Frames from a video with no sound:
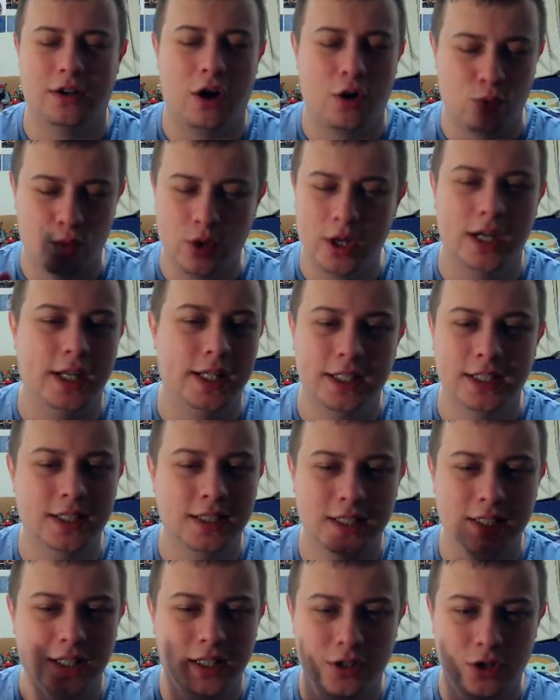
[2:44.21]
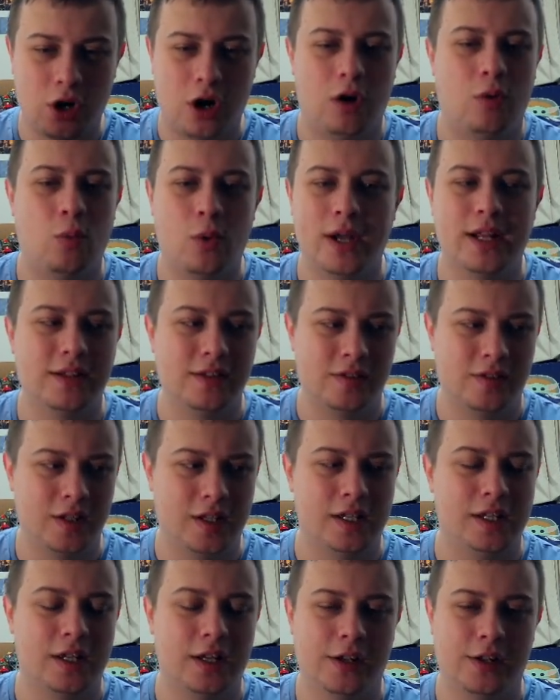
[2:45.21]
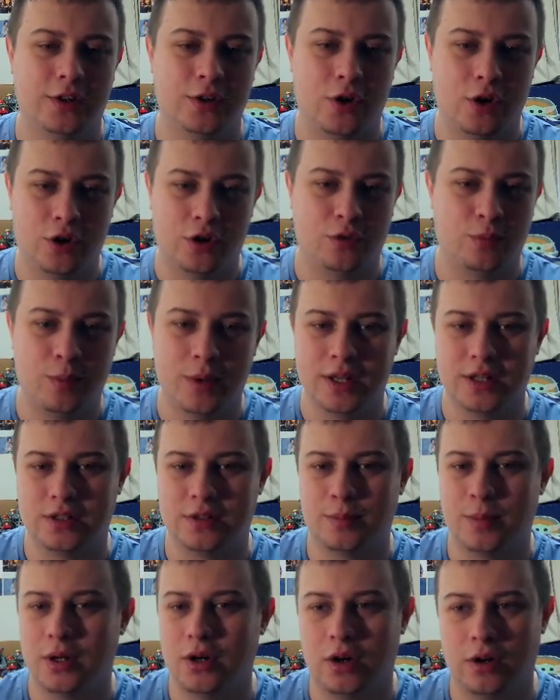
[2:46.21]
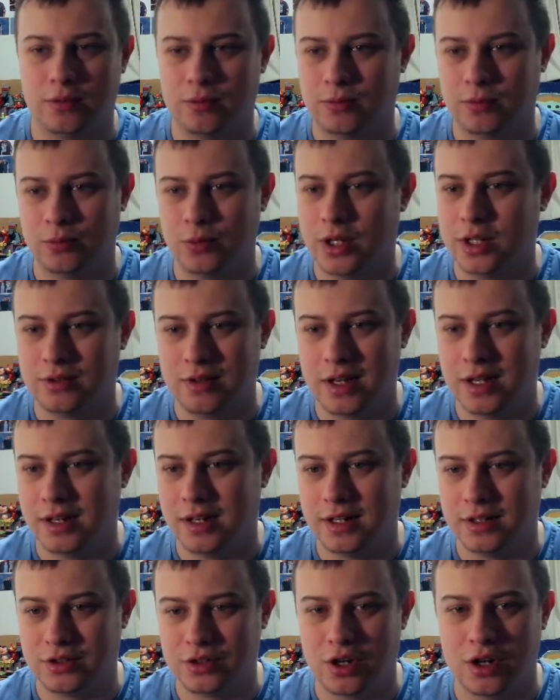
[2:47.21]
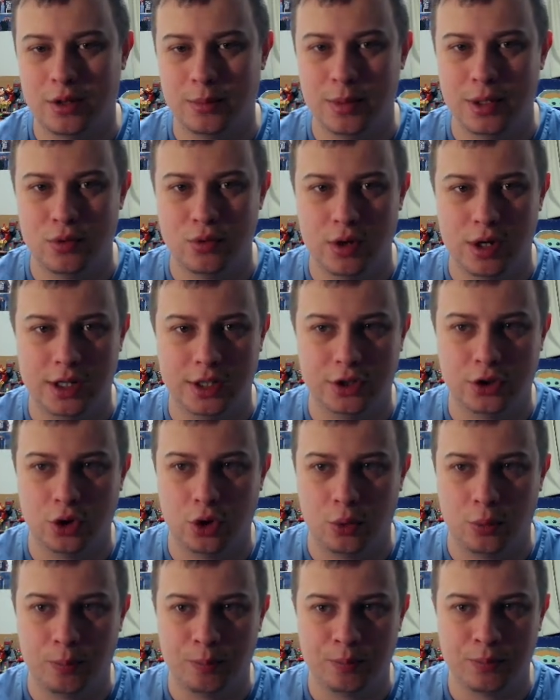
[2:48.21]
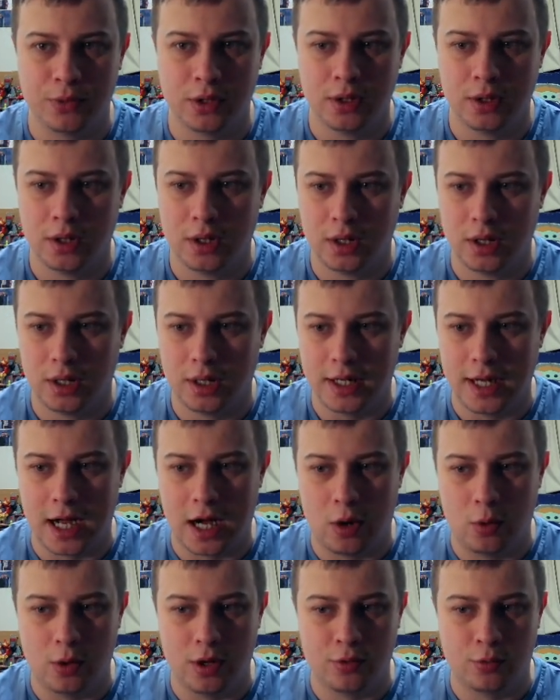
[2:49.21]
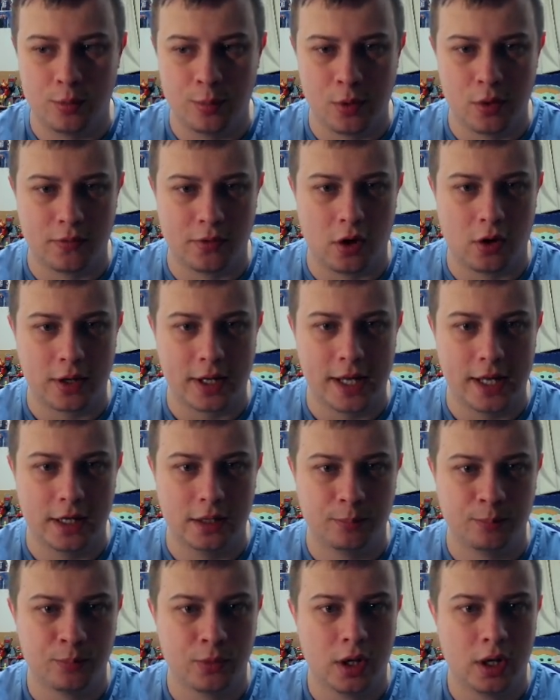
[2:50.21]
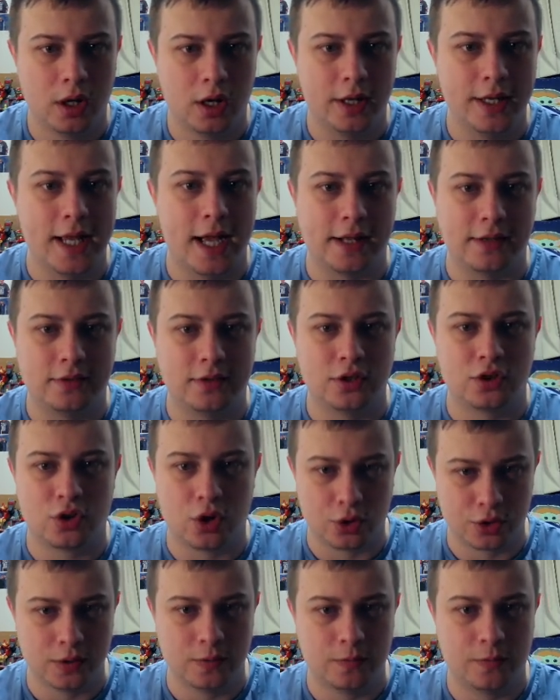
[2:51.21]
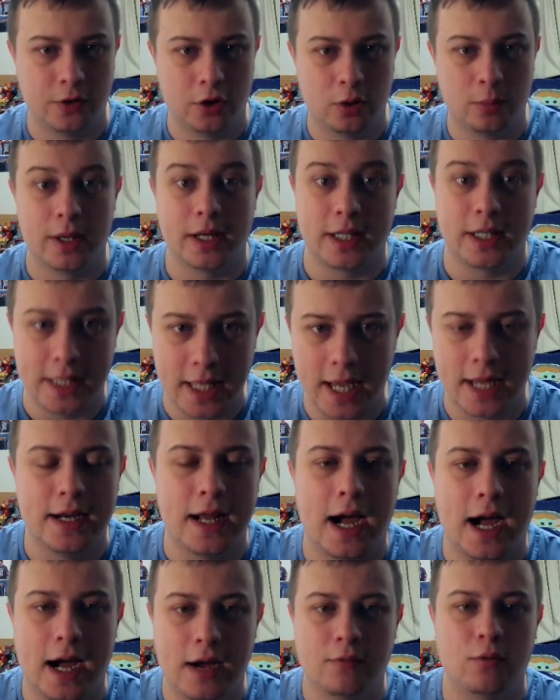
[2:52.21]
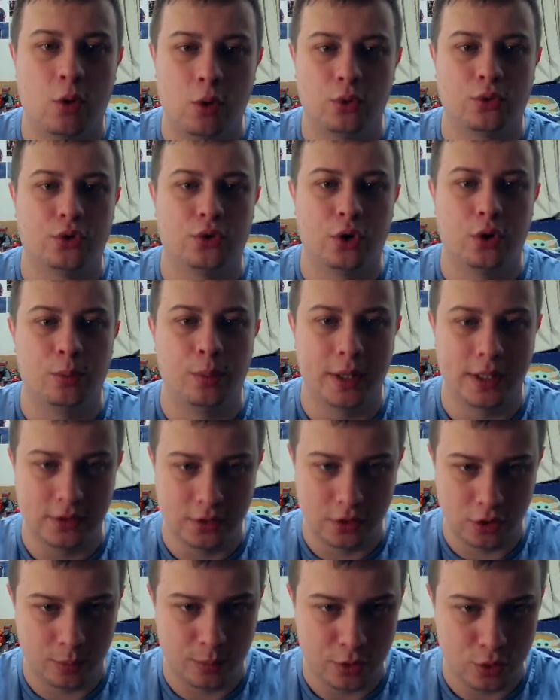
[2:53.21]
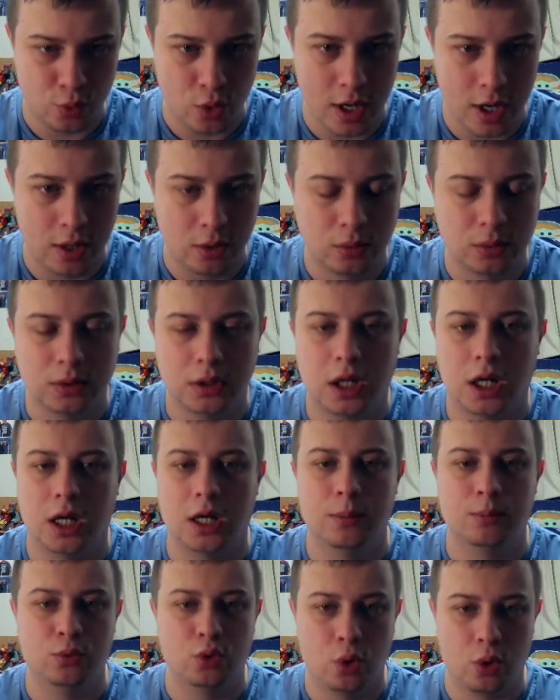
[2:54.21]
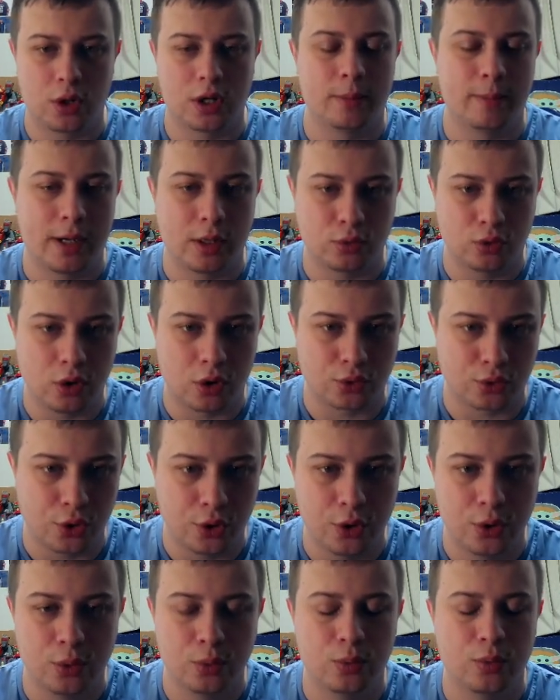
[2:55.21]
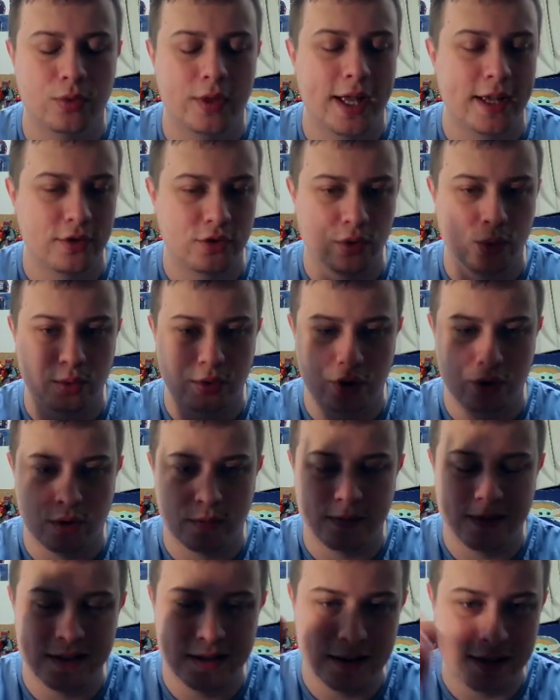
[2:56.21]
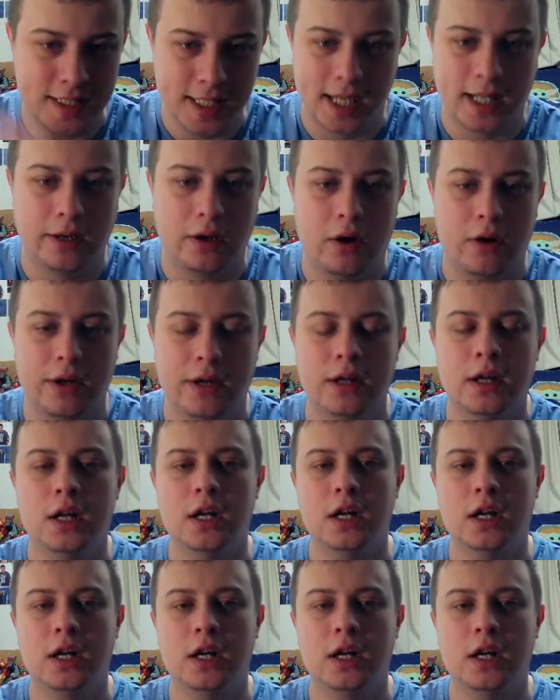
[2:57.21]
I really can't wait to see an Earth-based spin-off. It is going to be really cool. Now, if we move along here, yeah, Discussing Film, again, have also picked it up as well, talking about Doctor Who. Their source is obviously the Deadline.